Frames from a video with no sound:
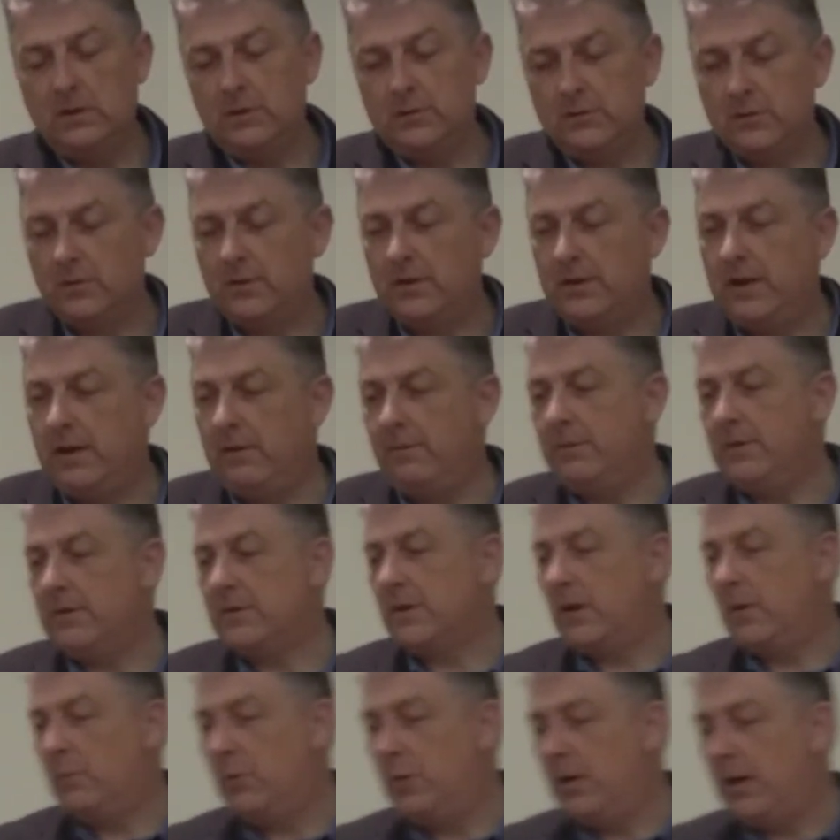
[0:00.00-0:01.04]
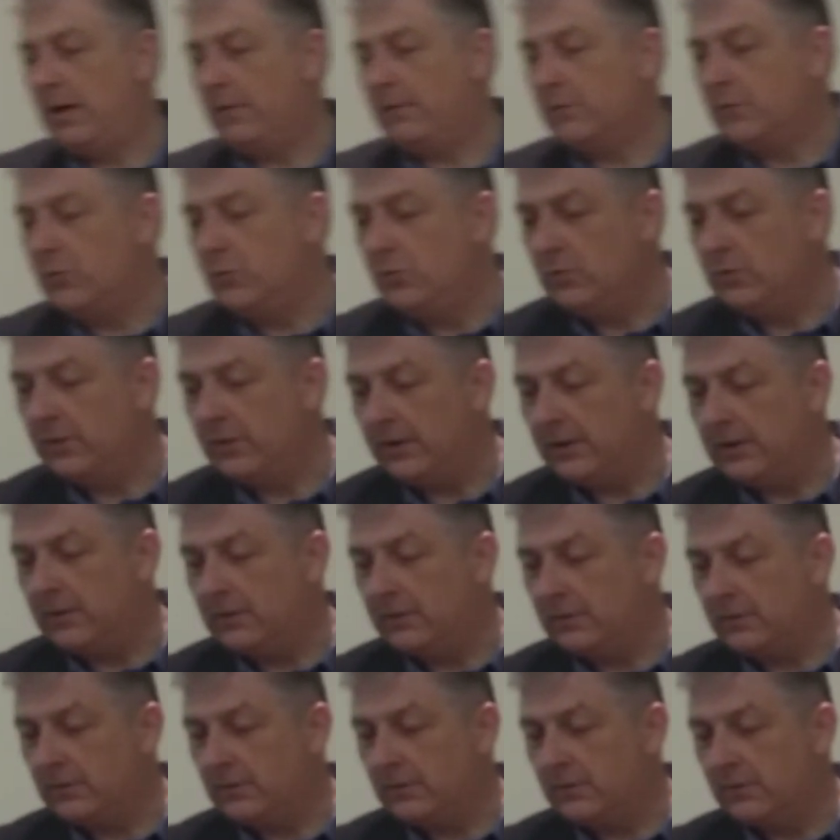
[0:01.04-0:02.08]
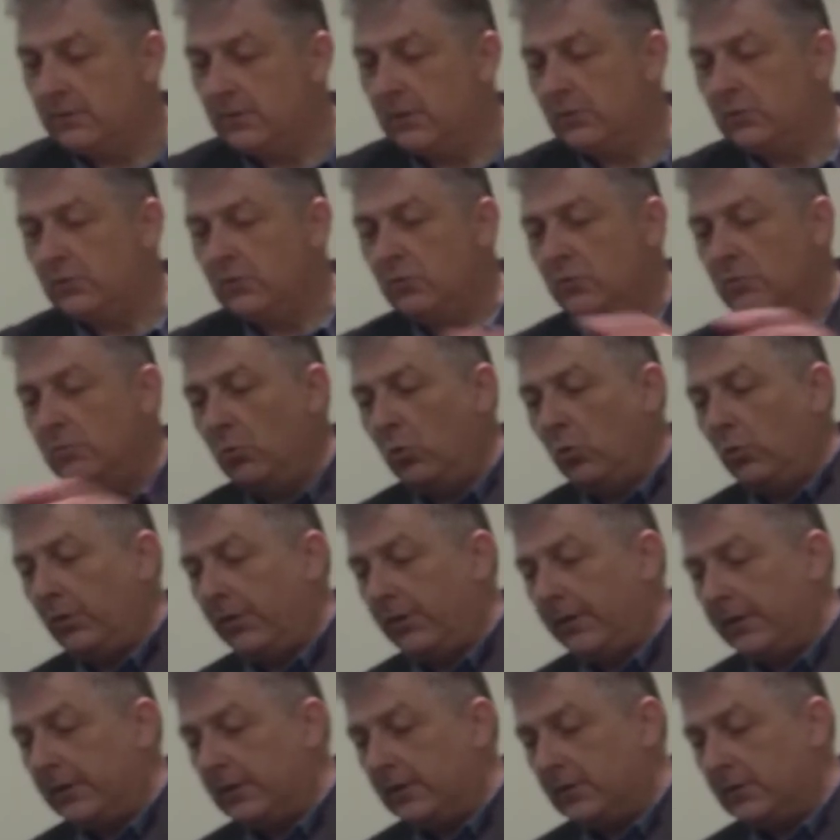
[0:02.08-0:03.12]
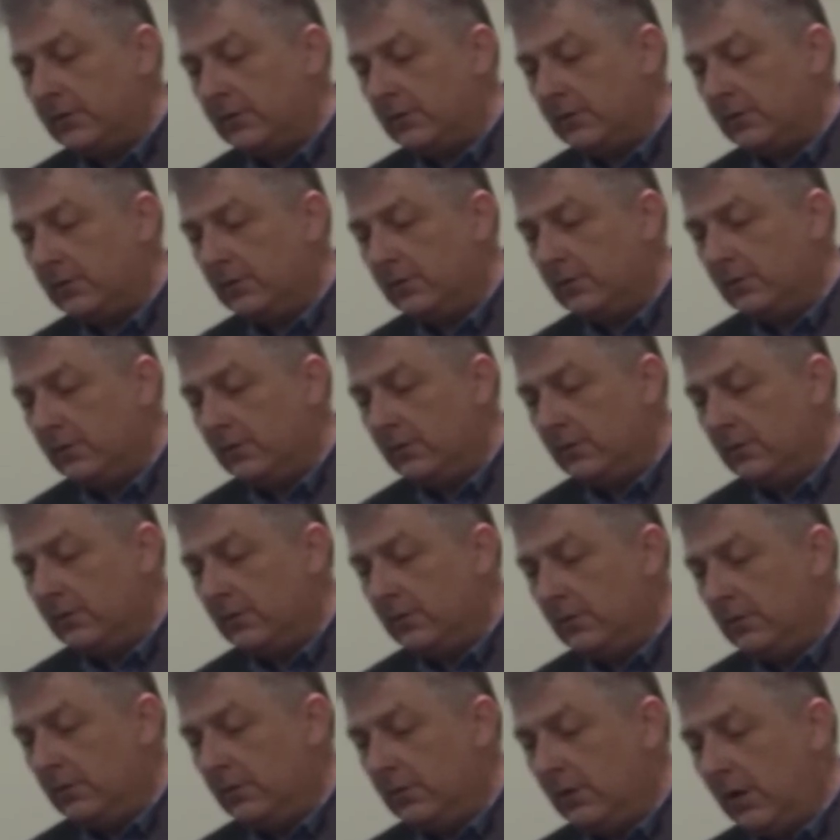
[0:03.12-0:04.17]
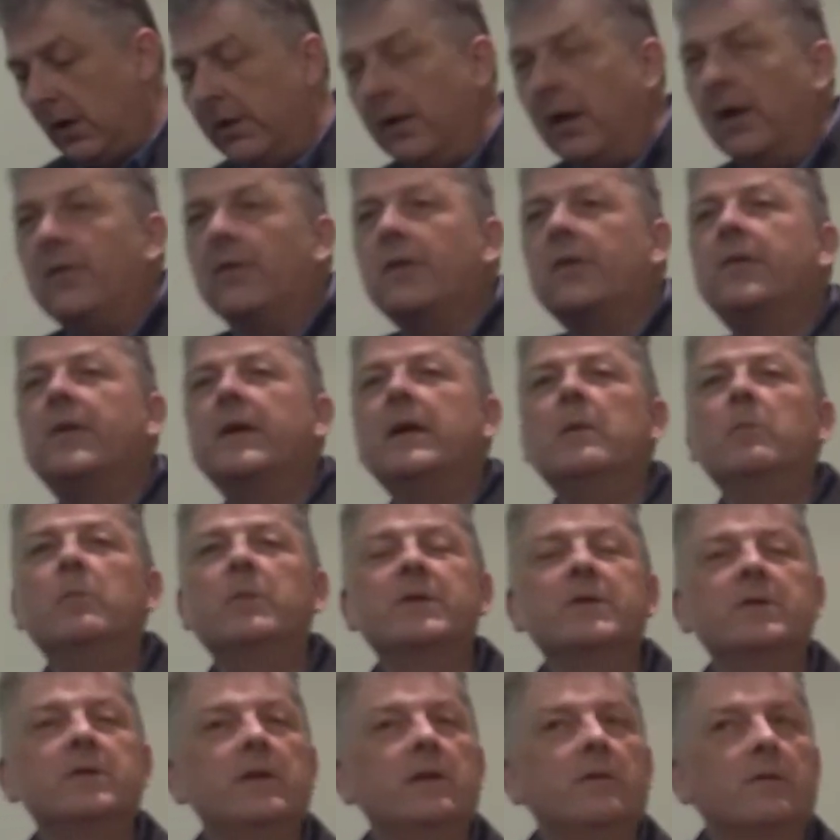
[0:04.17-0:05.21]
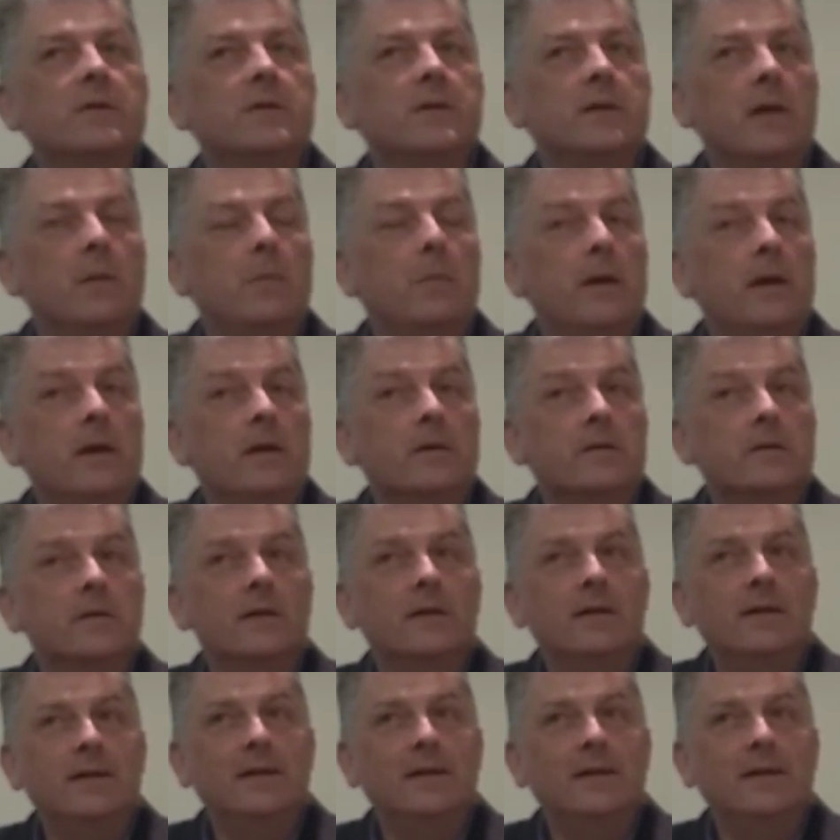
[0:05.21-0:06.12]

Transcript: So that every time you have two things and two more things, another thing mysteriously appears.